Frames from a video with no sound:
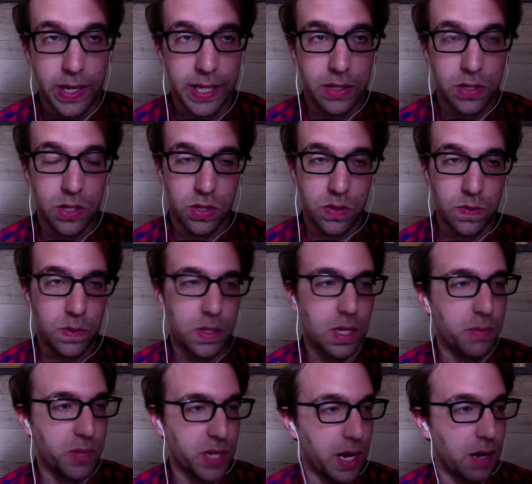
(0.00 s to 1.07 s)
It just
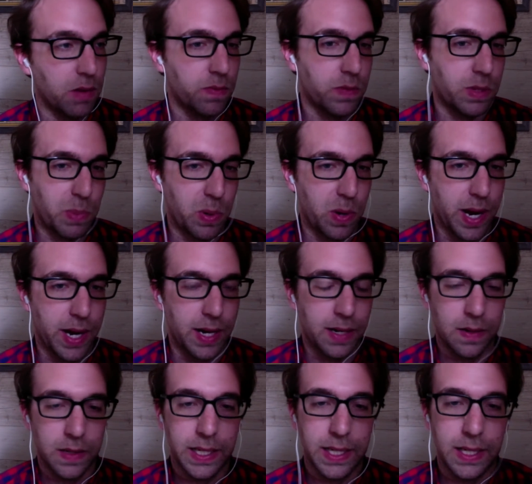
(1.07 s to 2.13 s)
comes out sporadically.